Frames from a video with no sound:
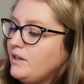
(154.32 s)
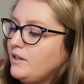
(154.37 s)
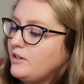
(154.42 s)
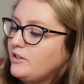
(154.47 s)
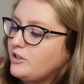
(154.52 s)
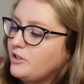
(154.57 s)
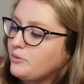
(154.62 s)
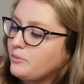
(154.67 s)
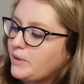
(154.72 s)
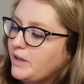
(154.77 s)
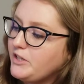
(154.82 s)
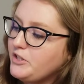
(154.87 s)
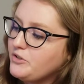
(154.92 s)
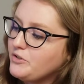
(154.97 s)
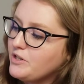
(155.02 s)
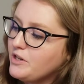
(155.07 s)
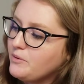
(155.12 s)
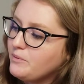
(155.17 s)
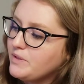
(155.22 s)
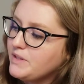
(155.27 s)
The
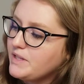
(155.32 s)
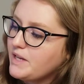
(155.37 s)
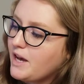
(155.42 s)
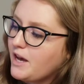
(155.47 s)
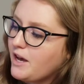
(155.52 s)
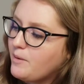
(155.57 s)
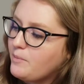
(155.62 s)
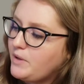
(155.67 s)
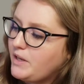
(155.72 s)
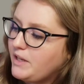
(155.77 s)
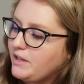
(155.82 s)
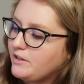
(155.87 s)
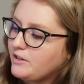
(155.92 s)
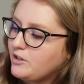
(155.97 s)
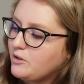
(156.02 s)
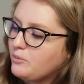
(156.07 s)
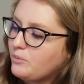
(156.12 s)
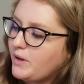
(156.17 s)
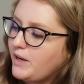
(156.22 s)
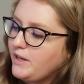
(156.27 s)
restaurant was humming.
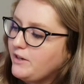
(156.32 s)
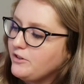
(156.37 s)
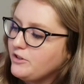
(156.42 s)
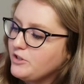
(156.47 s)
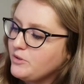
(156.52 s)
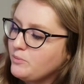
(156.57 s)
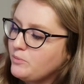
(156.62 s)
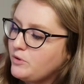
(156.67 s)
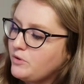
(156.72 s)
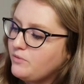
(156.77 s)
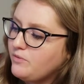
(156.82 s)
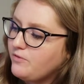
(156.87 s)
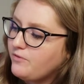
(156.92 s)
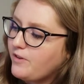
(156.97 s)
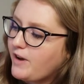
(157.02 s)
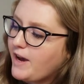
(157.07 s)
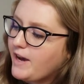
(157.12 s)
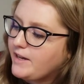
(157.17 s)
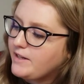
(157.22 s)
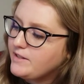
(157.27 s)
The waiters moved
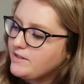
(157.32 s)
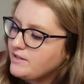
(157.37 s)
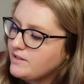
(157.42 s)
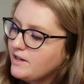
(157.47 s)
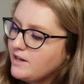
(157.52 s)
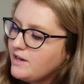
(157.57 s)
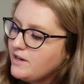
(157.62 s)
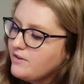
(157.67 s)
fast.